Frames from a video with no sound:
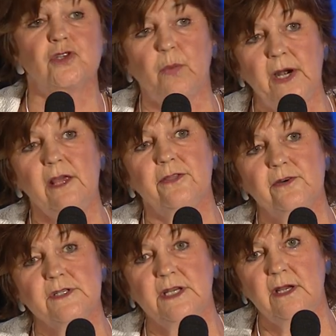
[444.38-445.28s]
a
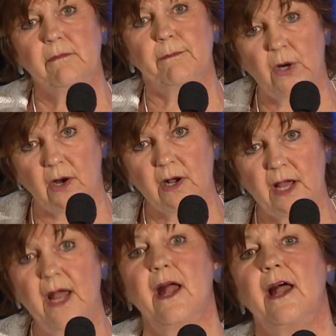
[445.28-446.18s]
2013 book
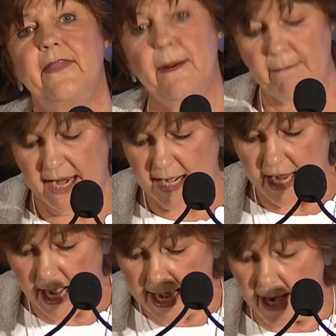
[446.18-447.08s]
that made
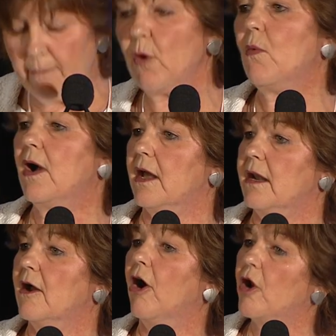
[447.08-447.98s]
number one
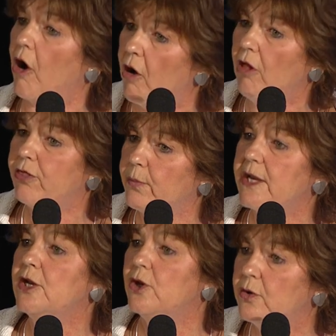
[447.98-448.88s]
on all
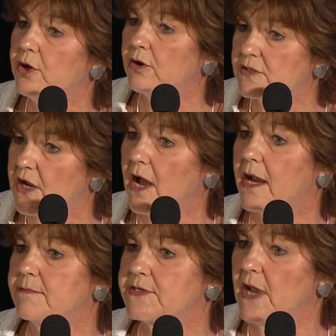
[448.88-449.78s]
three New York
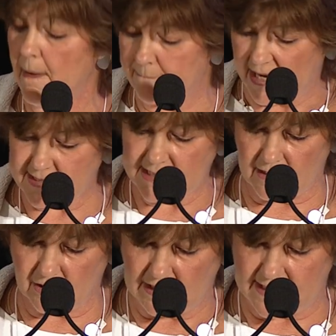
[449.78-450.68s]
Times bestseller